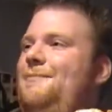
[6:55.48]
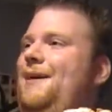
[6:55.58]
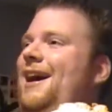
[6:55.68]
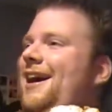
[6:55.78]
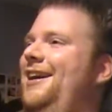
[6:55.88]

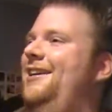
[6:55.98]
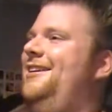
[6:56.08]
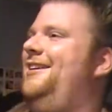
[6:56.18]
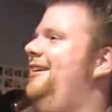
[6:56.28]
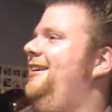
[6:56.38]
Bye.
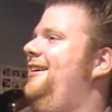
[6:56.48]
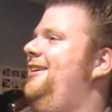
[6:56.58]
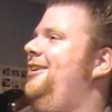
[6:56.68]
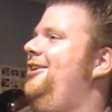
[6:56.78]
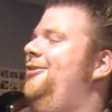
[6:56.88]

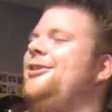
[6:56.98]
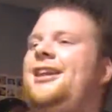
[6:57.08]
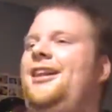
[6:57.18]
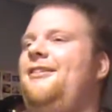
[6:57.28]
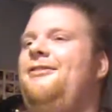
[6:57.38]
What
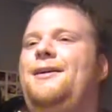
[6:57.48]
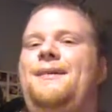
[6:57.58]
a lovely